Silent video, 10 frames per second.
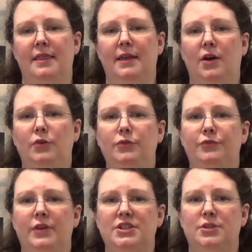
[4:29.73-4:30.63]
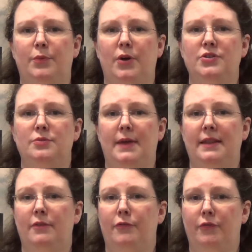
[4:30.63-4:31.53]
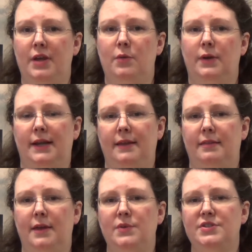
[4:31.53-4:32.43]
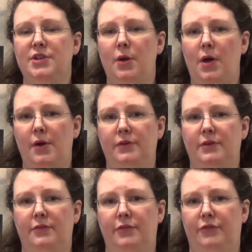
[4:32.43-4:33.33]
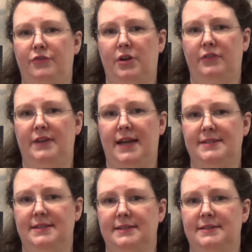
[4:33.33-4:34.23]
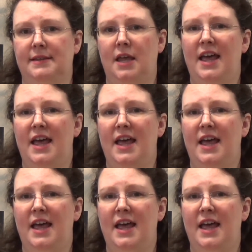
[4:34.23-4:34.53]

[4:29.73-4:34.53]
The old French approach meant that frequently there was no owner of the trust assets,